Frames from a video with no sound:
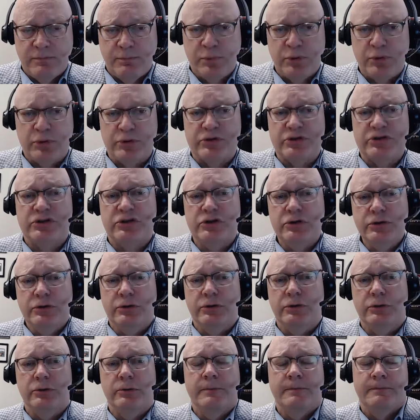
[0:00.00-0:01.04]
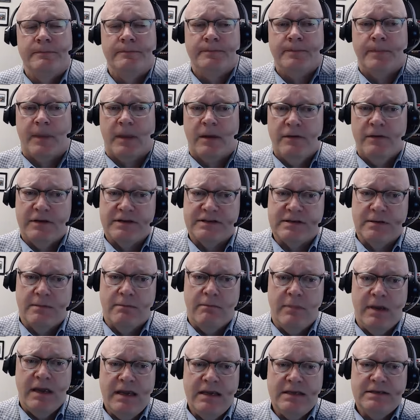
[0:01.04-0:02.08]
pursue this
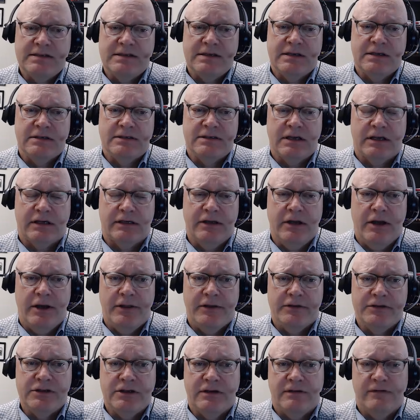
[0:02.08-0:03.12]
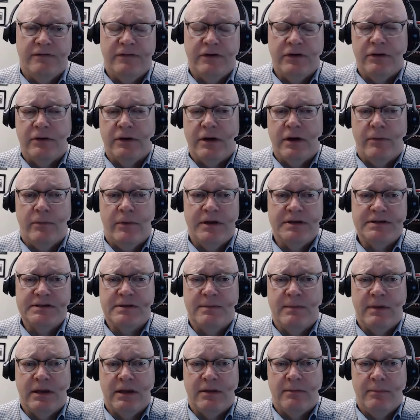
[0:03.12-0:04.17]
amazing technology and figure out ways
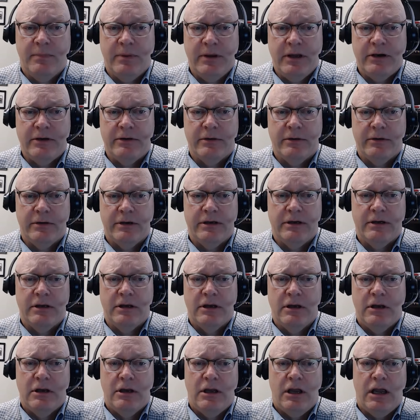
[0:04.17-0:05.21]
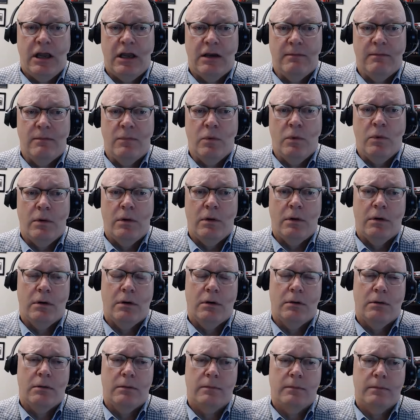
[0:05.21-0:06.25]
to make it better and
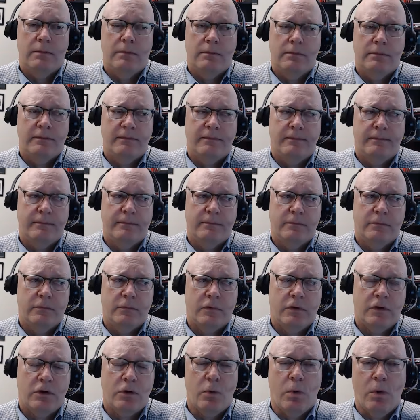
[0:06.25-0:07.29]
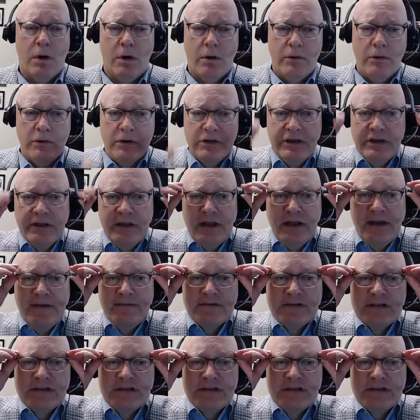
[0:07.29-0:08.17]
more quality of life